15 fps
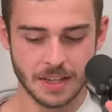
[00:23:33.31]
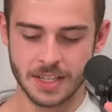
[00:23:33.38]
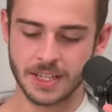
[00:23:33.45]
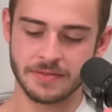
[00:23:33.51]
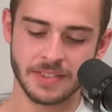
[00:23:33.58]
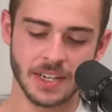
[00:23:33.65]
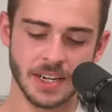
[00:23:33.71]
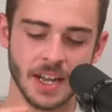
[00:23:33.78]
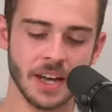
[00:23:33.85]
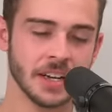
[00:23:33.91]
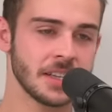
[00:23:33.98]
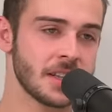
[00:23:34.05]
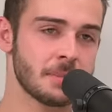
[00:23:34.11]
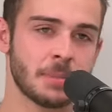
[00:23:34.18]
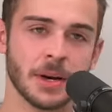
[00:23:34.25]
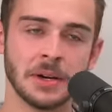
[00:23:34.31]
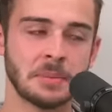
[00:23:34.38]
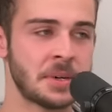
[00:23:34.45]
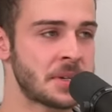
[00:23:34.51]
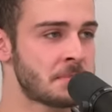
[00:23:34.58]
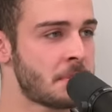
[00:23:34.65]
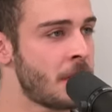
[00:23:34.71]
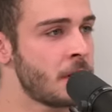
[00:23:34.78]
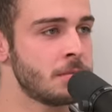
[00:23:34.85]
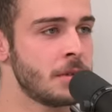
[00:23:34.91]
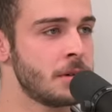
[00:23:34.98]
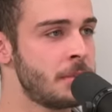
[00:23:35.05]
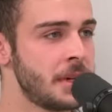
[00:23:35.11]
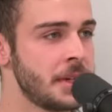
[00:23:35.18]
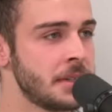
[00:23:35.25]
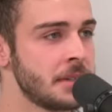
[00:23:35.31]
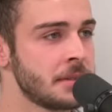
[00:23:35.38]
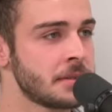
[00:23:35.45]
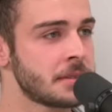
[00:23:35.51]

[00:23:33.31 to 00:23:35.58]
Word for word: You've denied the Pope his Pope mobile.